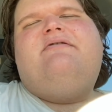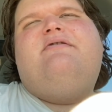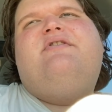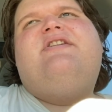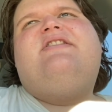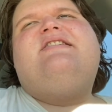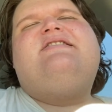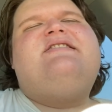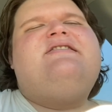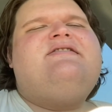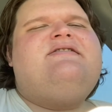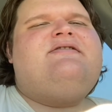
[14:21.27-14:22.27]
what this
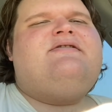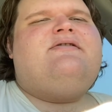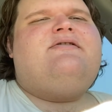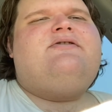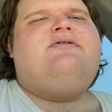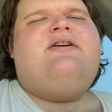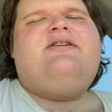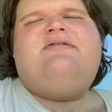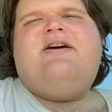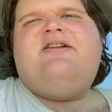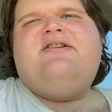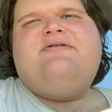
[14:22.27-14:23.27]
is? Do I know
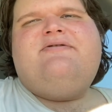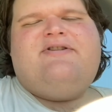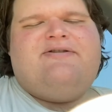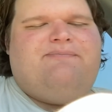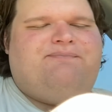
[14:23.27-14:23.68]
how to do it?